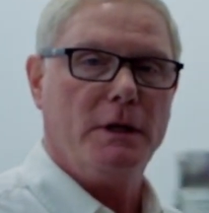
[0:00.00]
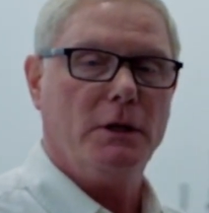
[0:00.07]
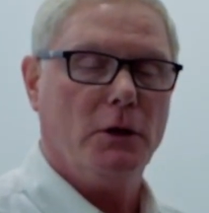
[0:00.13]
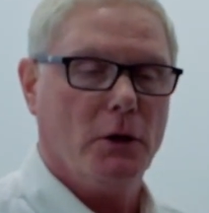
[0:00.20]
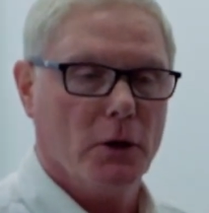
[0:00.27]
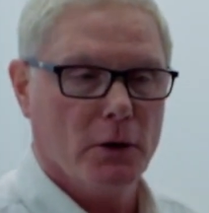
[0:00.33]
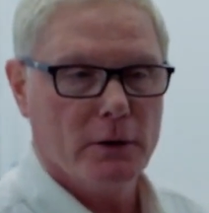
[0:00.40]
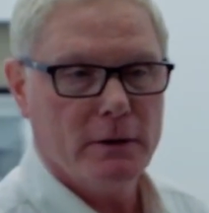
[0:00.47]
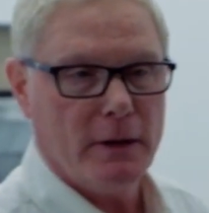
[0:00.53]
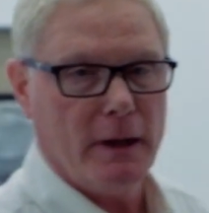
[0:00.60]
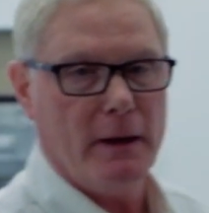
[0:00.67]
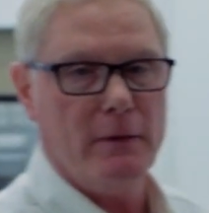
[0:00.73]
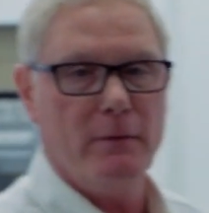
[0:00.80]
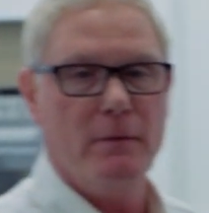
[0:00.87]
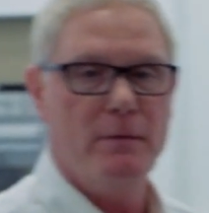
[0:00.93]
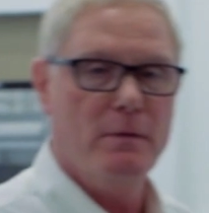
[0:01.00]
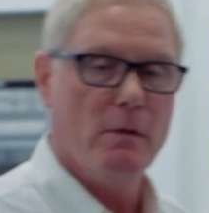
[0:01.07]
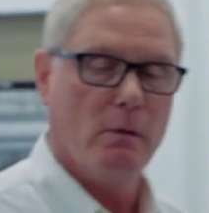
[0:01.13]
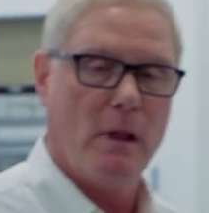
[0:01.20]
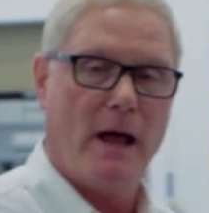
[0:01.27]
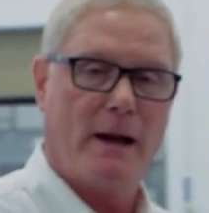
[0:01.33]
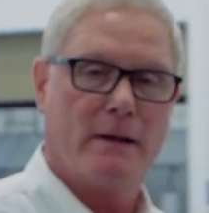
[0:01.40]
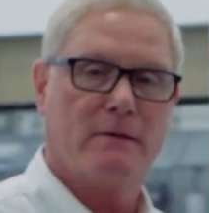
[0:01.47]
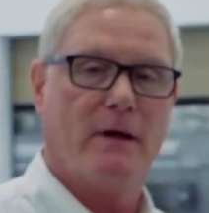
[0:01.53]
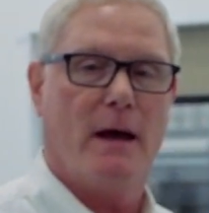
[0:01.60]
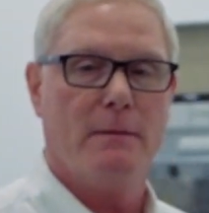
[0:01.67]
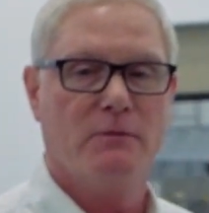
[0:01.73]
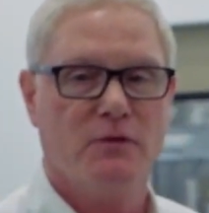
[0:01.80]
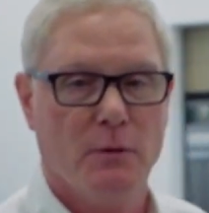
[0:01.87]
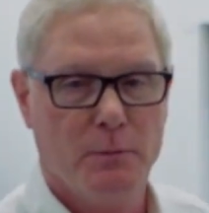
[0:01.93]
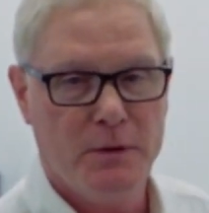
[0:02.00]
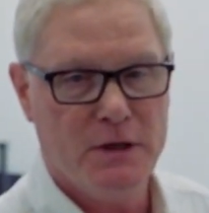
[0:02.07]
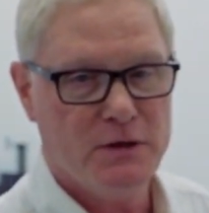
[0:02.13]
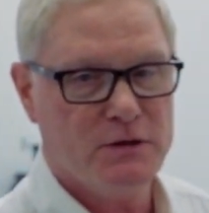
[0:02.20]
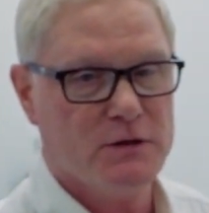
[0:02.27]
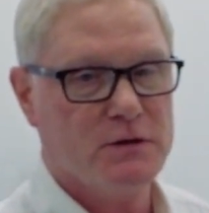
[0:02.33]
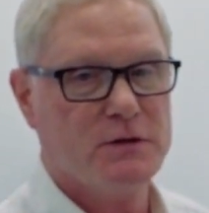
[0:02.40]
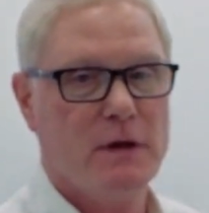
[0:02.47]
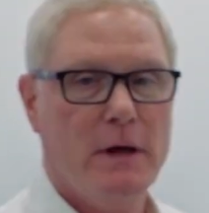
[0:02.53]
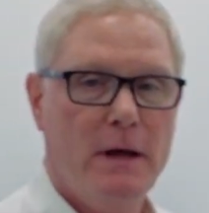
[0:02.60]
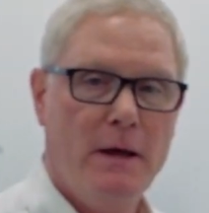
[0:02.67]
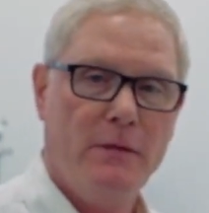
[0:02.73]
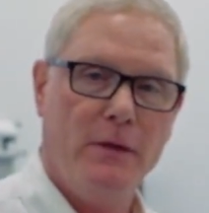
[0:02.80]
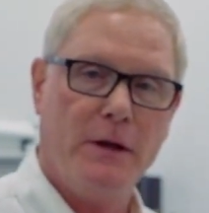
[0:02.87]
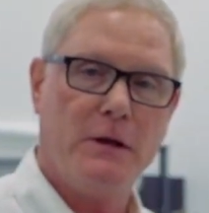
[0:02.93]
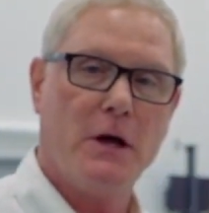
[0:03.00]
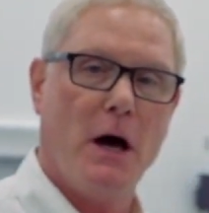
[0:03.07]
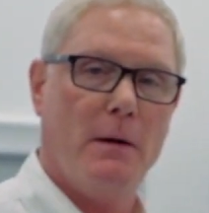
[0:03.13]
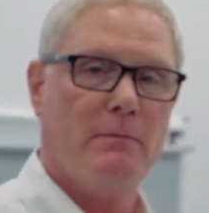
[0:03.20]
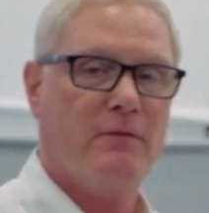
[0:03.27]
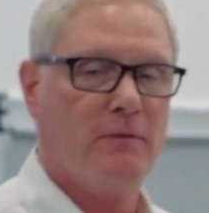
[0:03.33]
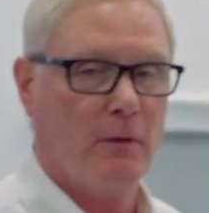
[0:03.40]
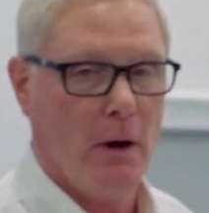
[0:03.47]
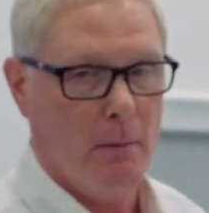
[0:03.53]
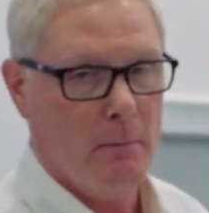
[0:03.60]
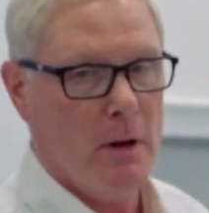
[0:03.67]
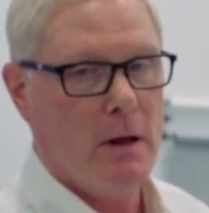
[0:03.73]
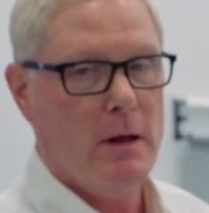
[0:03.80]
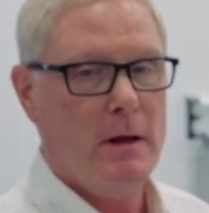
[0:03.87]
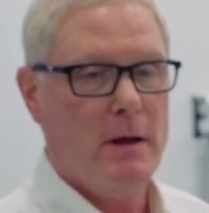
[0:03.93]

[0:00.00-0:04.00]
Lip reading: here, and a lot of times the pieces that come from